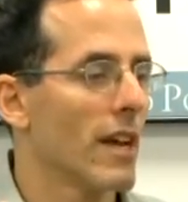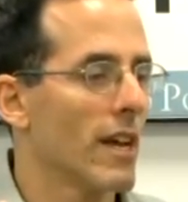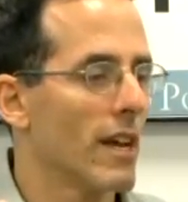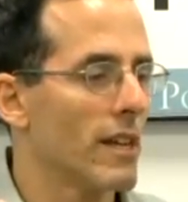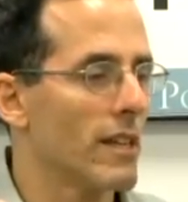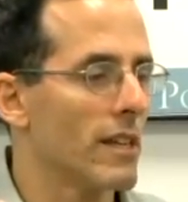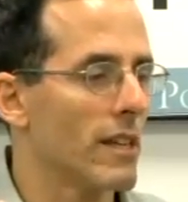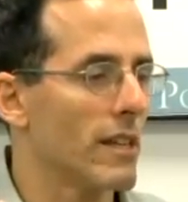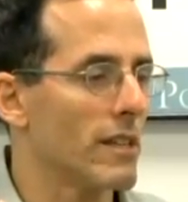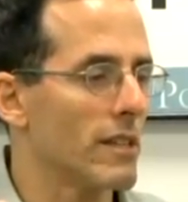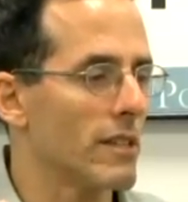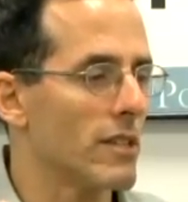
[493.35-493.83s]

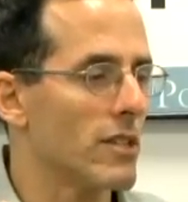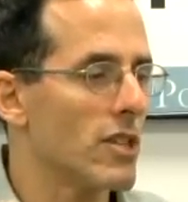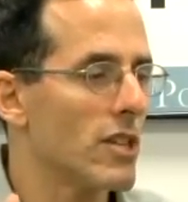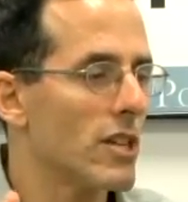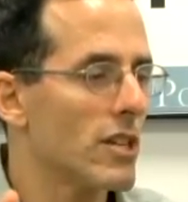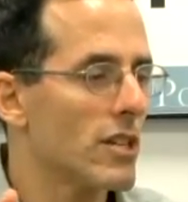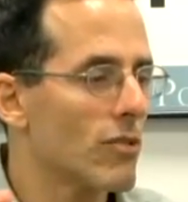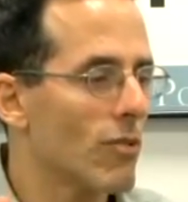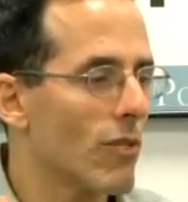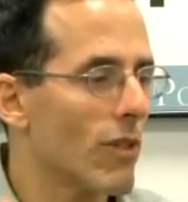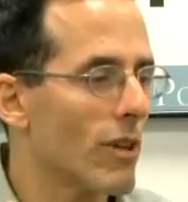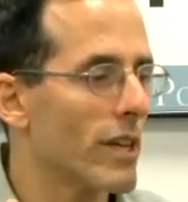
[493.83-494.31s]
The
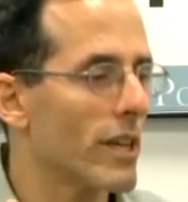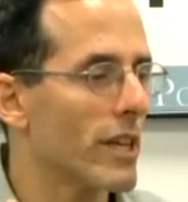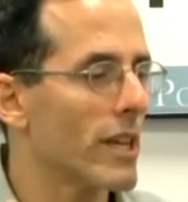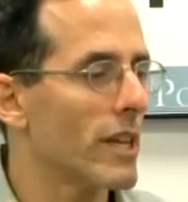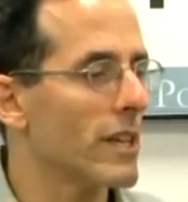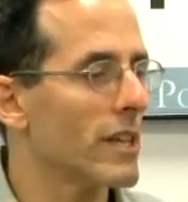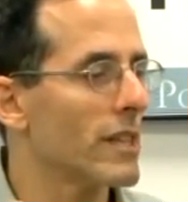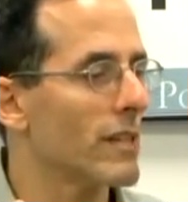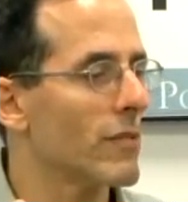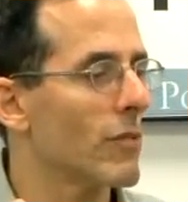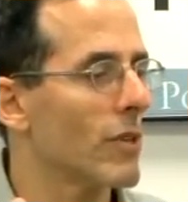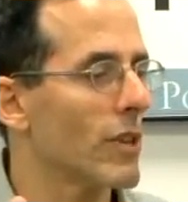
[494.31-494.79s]

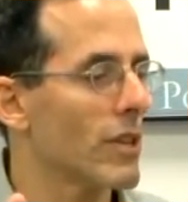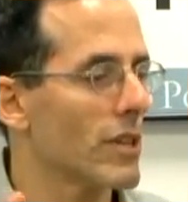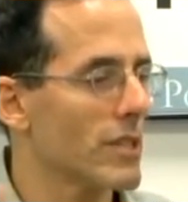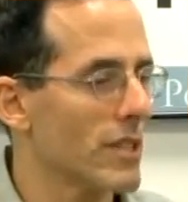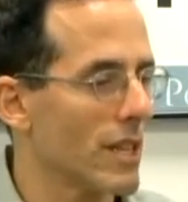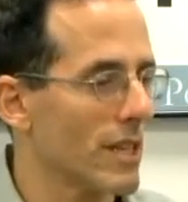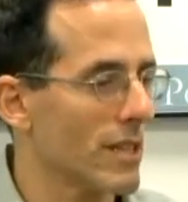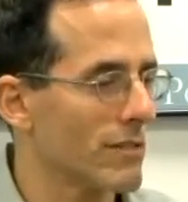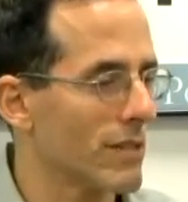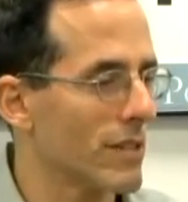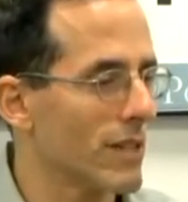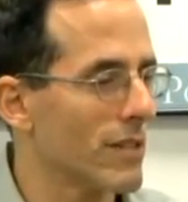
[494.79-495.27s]
G20, what does
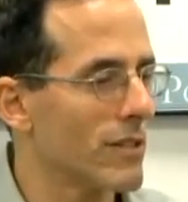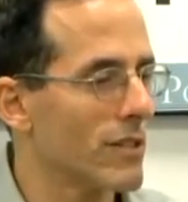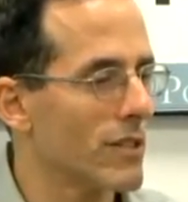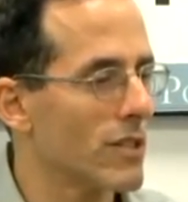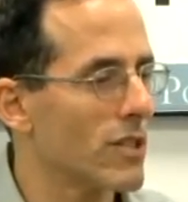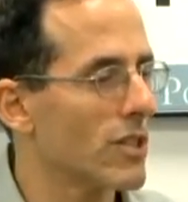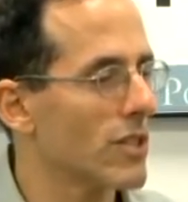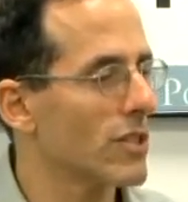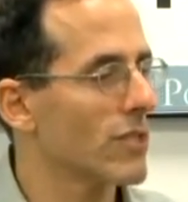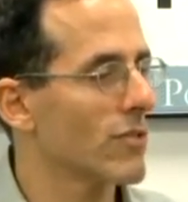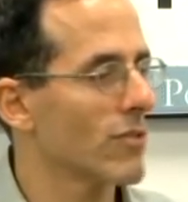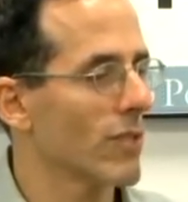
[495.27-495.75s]
that leave the
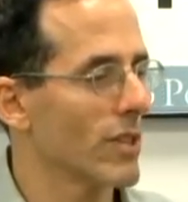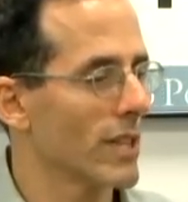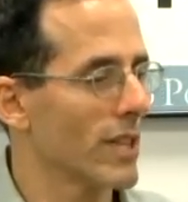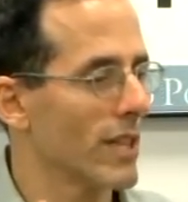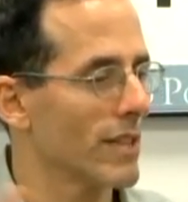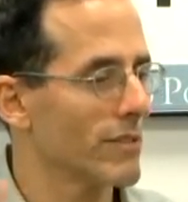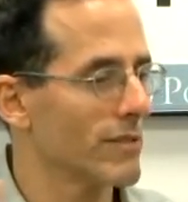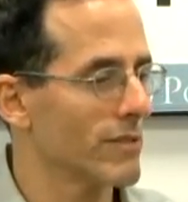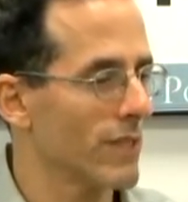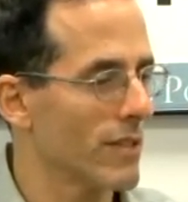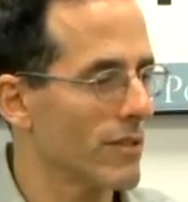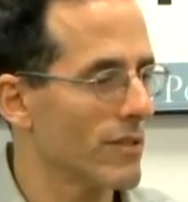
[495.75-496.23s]
G20?
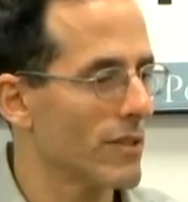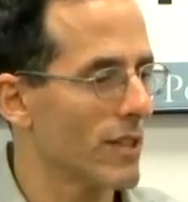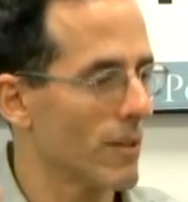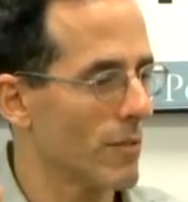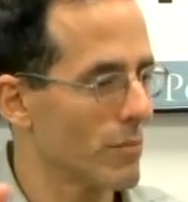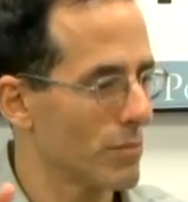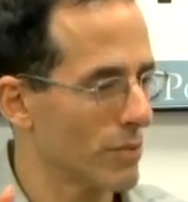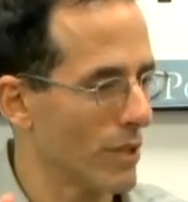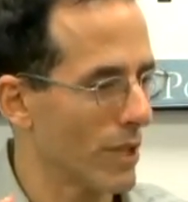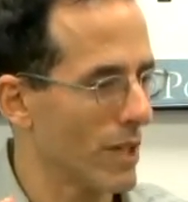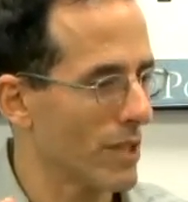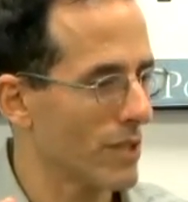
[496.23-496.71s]
That leaves it a
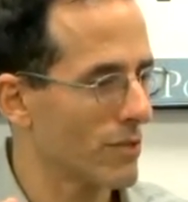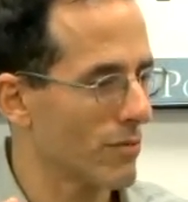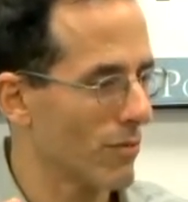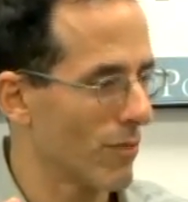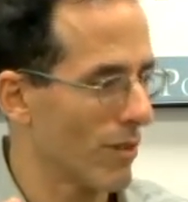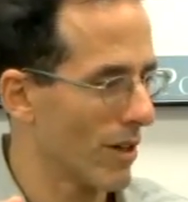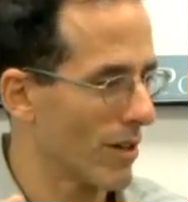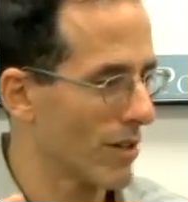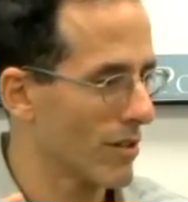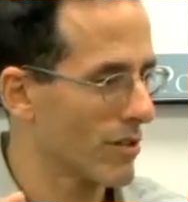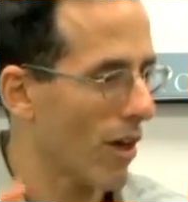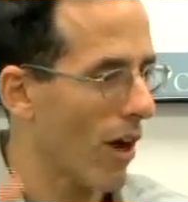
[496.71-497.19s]
place
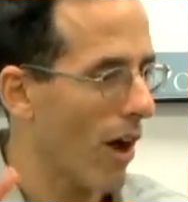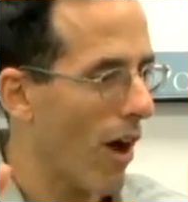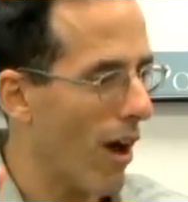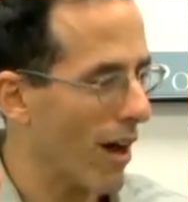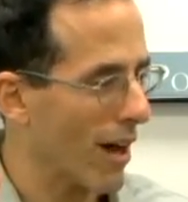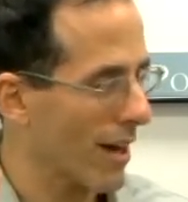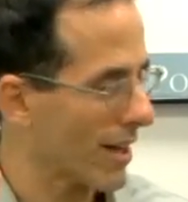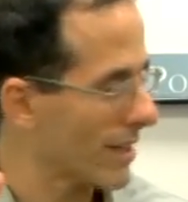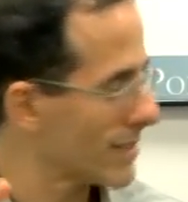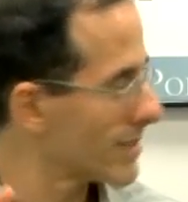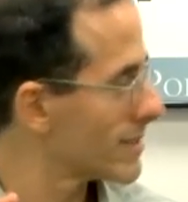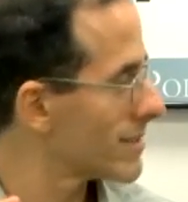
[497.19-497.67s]
where
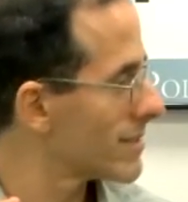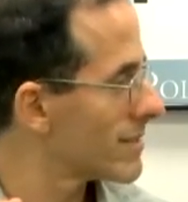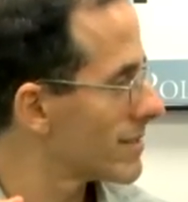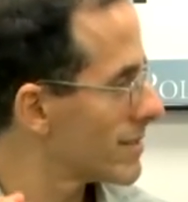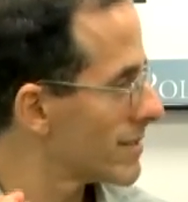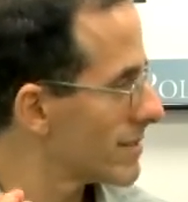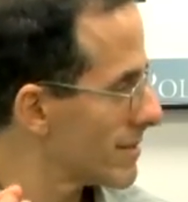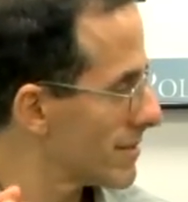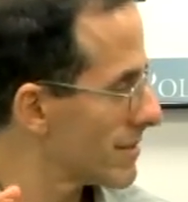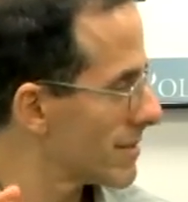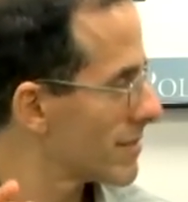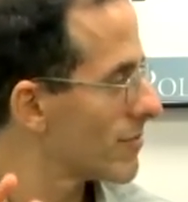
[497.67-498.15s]
talk
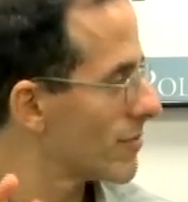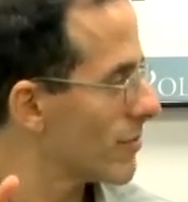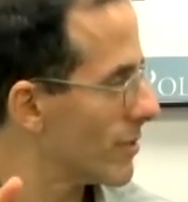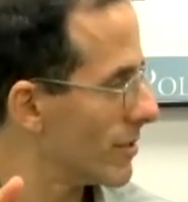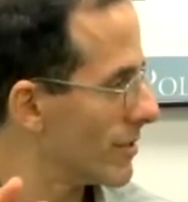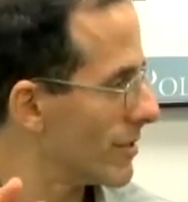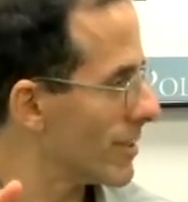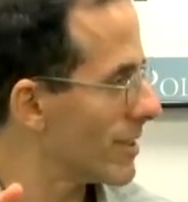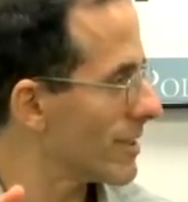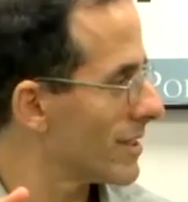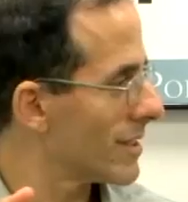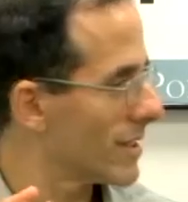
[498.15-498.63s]

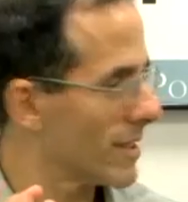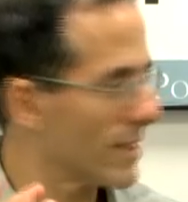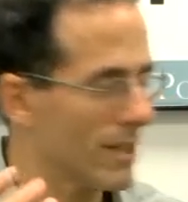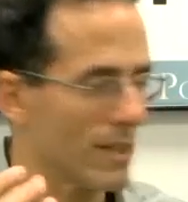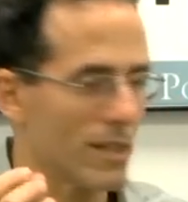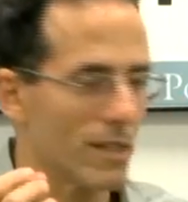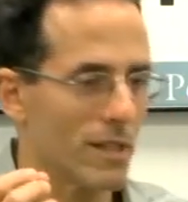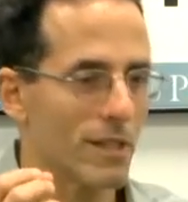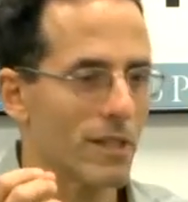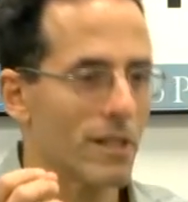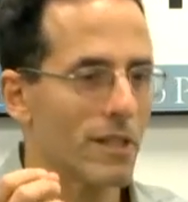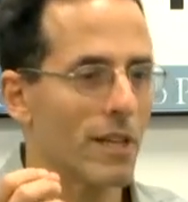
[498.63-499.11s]
really
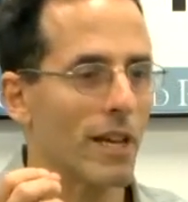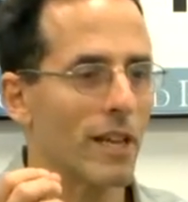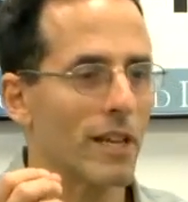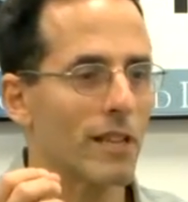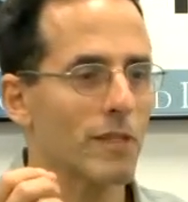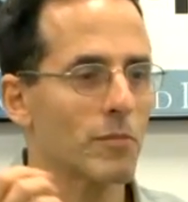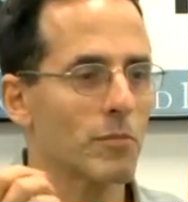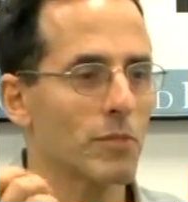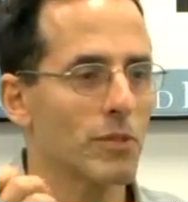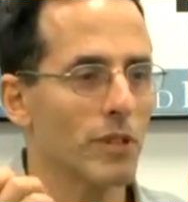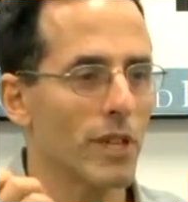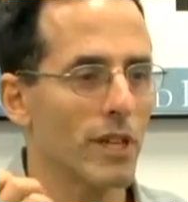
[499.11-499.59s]
takes
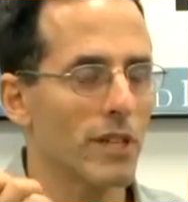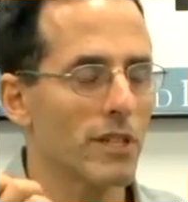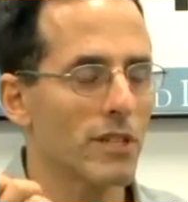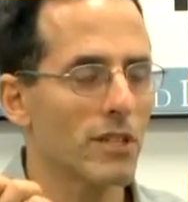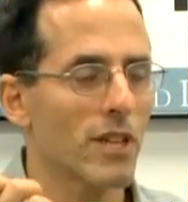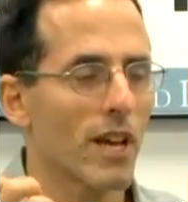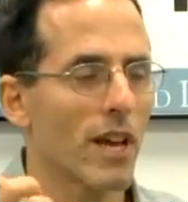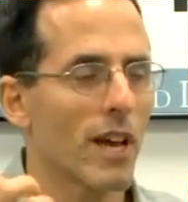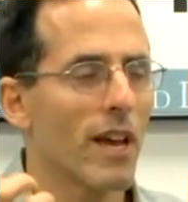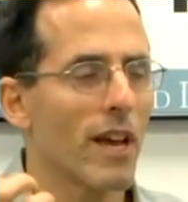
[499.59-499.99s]
place.